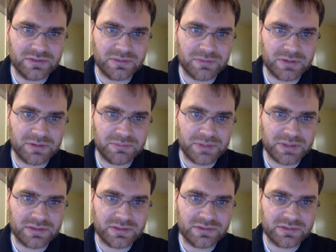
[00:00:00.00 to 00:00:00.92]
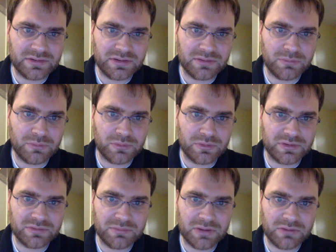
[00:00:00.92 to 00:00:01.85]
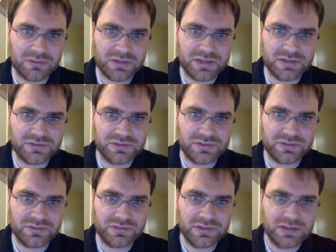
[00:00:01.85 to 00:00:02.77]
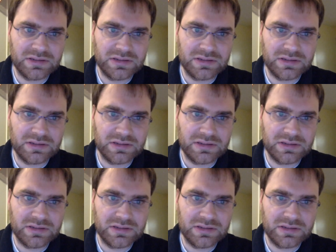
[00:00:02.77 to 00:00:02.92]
So I'm going to pick this mortise mount hinges.